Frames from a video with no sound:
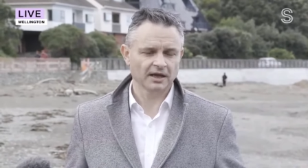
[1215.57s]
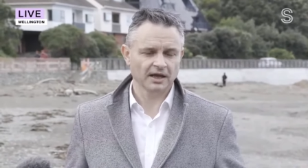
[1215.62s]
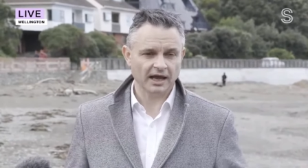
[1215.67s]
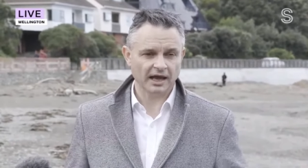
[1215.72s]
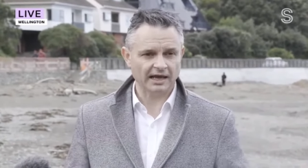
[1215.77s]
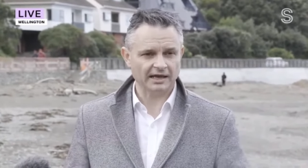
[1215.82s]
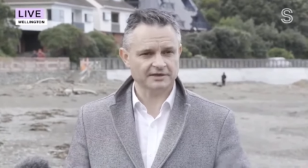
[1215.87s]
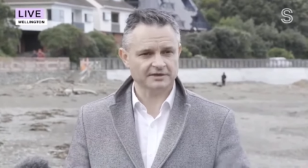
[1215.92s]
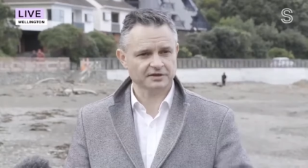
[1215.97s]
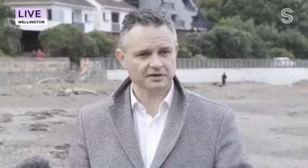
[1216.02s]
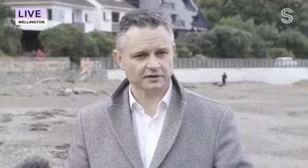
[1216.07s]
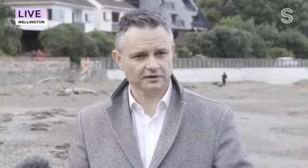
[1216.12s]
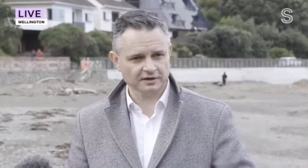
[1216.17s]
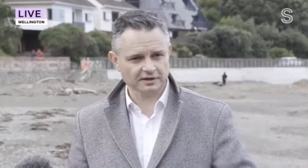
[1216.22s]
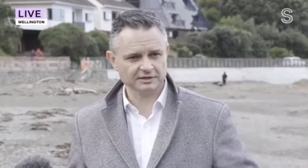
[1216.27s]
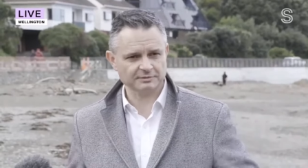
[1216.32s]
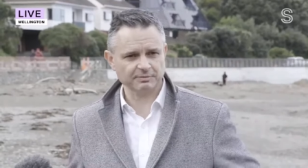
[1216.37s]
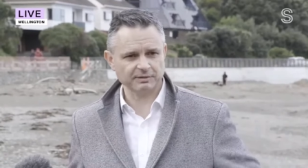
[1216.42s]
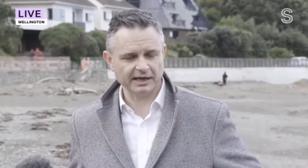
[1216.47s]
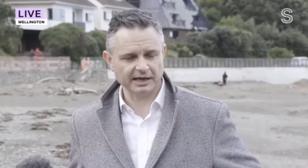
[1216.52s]
And so
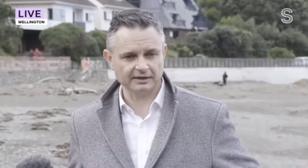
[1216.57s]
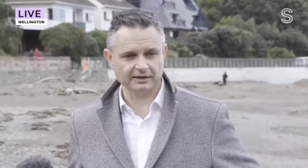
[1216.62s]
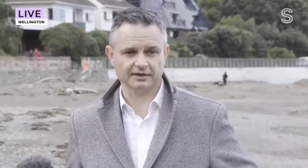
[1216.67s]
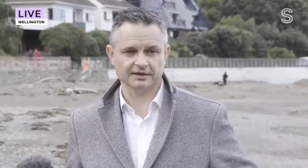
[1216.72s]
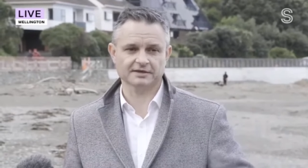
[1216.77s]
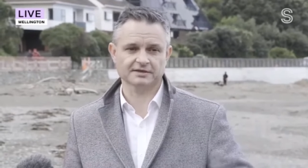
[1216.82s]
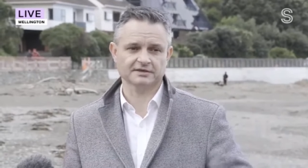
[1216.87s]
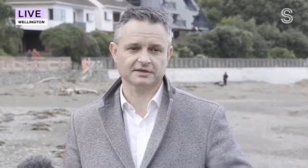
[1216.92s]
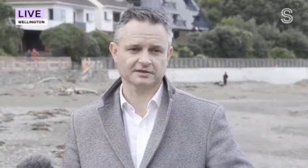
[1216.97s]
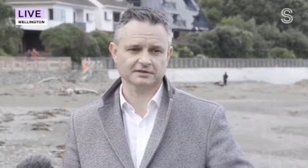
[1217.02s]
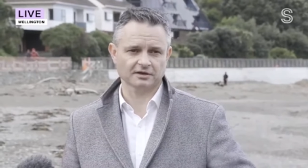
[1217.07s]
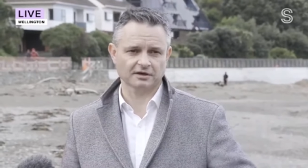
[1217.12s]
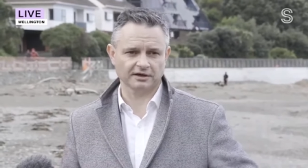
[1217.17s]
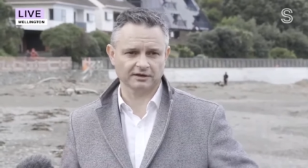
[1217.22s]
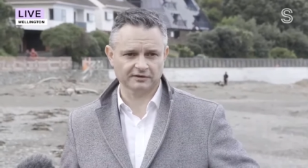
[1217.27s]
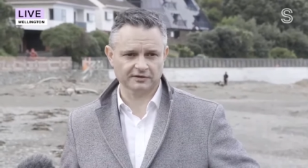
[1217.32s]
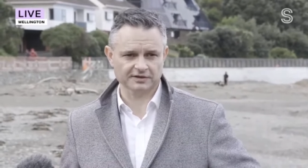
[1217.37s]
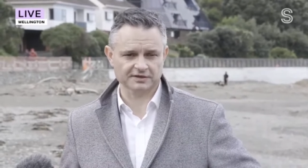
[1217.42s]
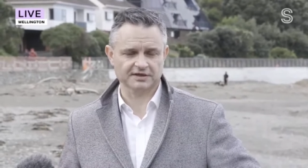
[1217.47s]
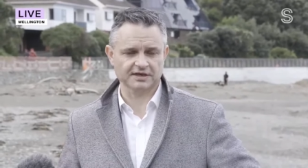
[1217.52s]
this plan is designed
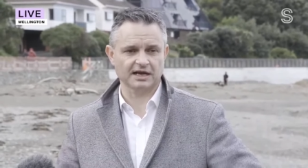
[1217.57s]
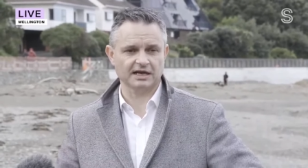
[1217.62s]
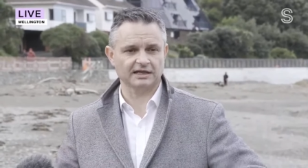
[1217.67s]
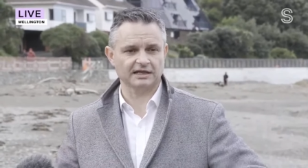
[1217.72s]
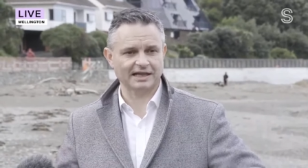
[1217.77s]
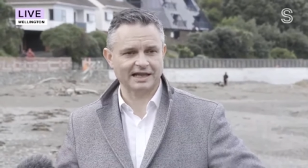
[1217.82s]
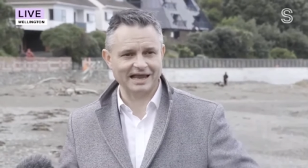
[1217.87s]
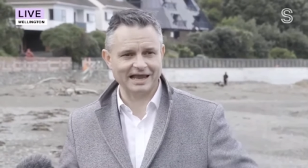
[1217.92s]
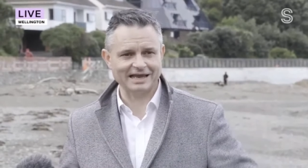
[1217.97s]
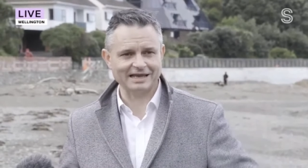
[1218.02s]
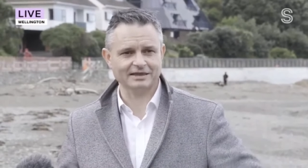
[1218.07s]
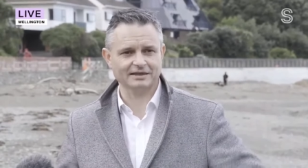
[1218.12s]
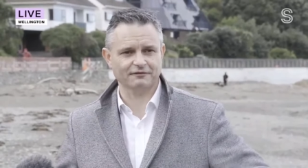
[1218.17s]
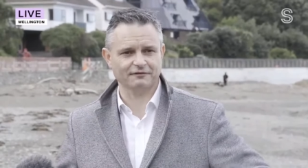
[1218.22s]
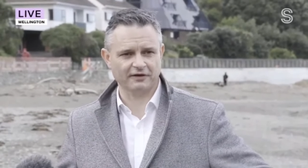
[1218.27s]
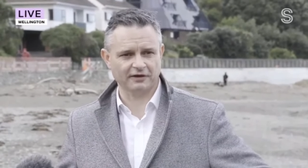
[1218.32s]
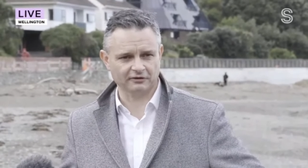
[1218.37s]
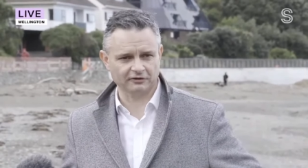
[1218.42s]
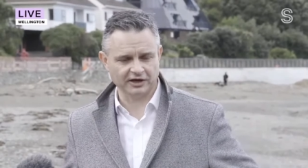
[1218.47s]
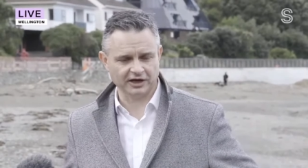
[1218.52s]
to start laying the
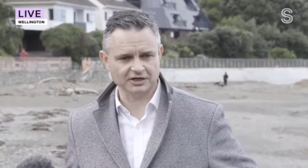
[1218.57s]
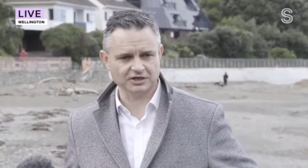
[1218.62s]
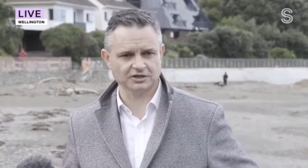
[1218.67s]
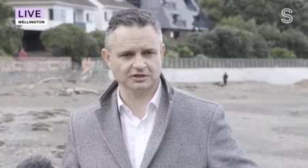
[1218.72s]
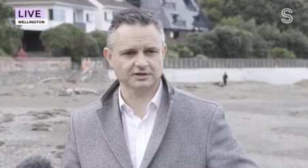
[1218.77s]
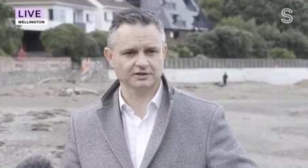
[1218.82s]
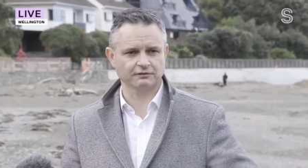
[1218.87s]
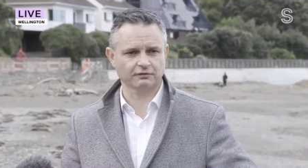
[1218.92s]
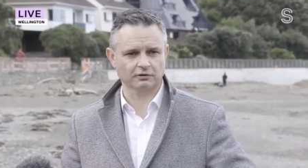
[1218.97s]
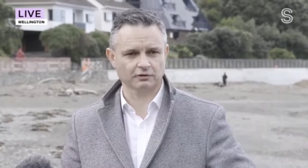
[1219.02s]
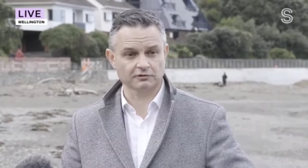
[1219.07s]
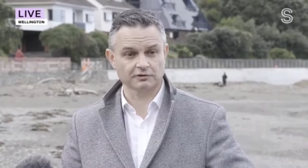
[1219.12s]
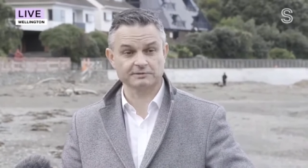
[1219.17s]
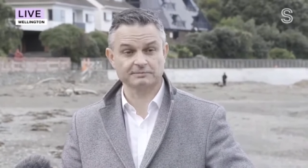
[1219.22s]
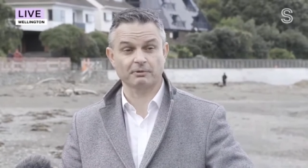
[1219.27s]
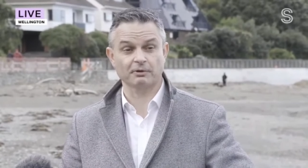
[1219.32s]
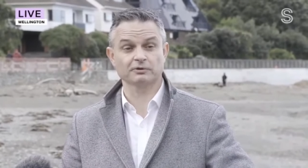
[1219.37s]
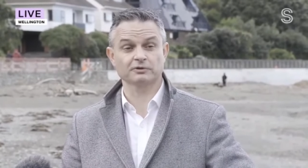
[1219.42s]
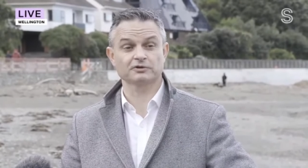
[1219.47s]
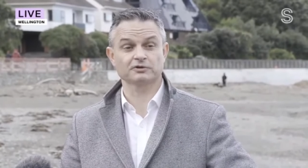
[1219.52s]
foundations for a
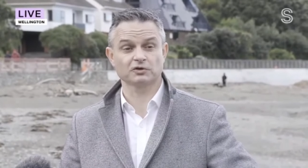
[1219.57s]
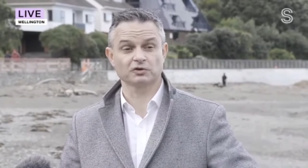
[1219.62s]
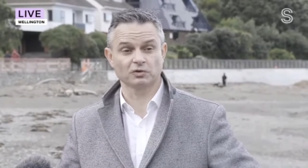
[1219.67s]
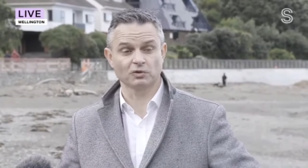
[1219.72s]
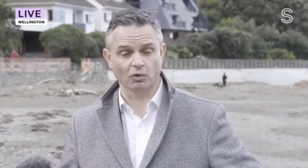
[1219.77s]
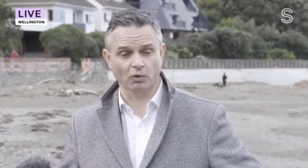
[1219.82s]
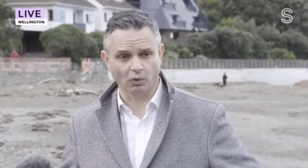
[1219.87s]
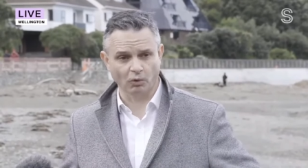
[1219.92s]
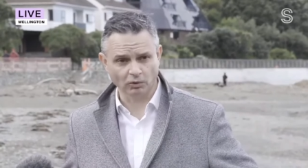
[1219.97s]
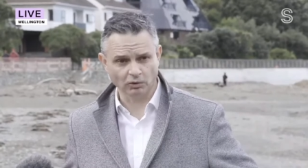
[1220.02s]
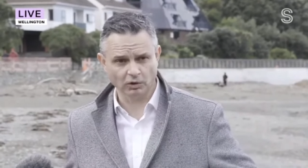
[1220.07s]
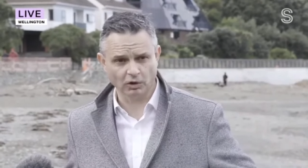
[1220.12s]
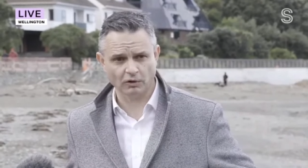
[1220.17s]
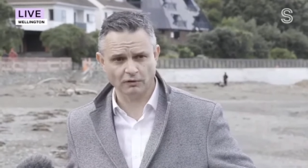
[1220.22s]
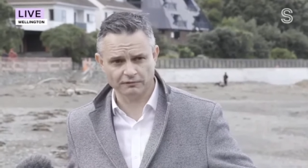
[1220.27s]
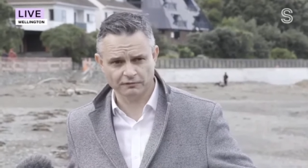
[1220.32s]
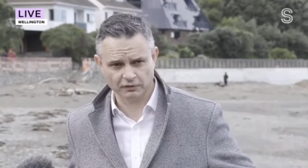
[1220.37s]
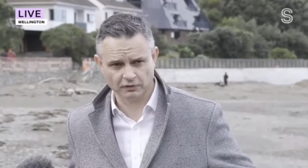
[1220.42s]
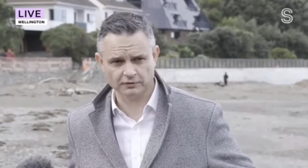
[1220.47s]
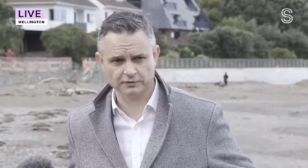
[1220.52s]
response to all
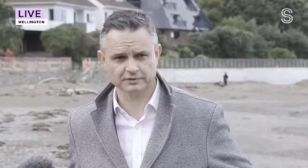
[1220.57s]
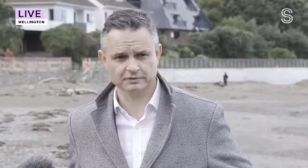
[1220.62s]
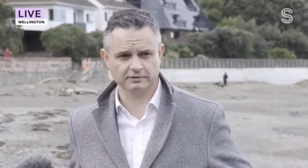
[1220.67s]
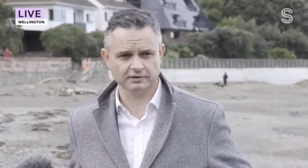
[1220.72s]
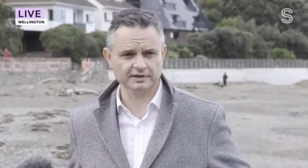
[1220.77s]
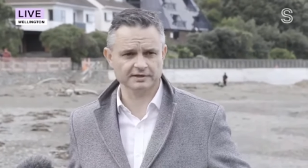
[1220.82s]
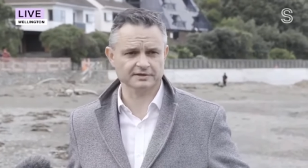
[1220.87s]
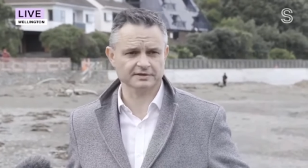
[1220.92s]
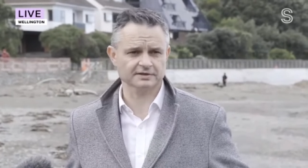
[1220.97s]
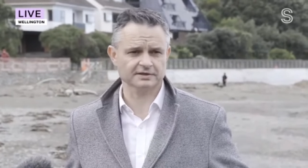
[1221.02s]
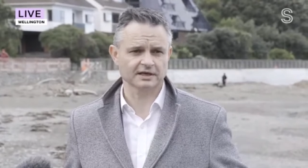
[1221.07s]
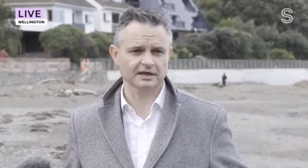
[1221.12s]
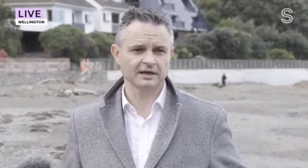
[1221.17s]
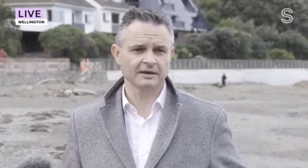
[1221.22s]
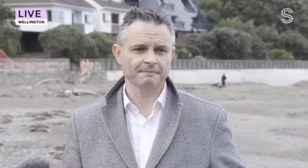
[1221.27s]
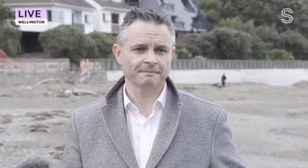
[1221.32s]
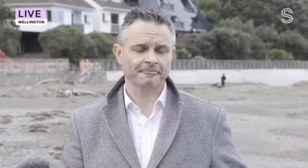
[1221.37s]
of those risks.